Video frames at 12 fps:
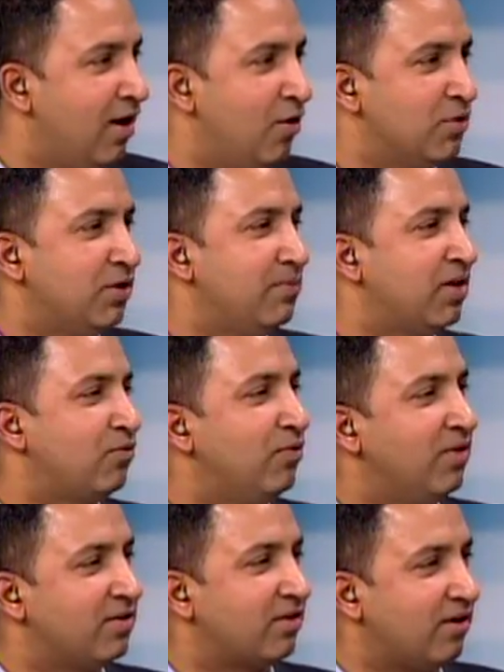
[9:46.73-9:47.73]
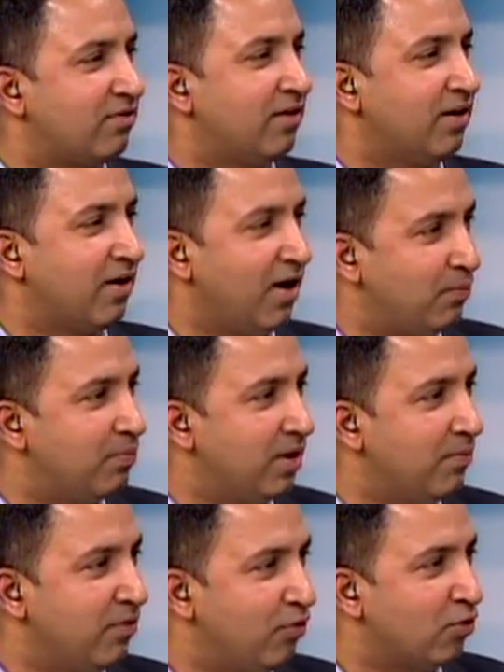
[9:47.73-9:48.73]
Wasim, as we were discussing
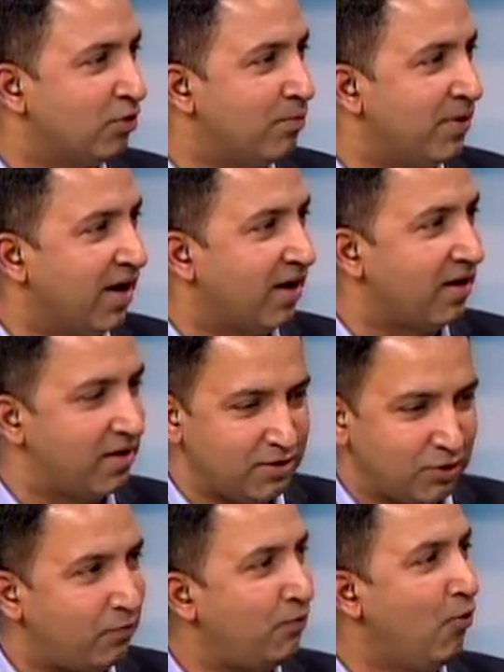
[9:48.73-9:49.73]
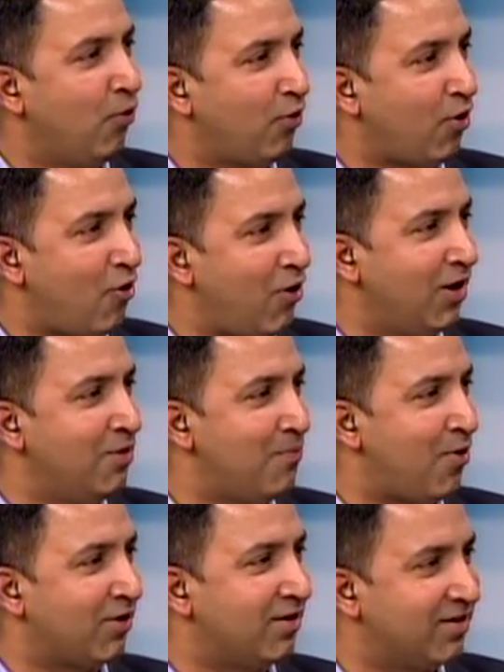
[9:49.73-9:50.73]
right before the break, the 4
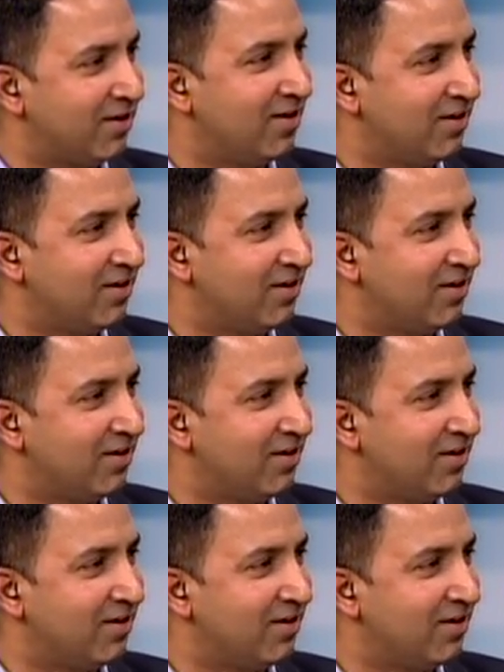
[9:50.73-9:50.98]
all-important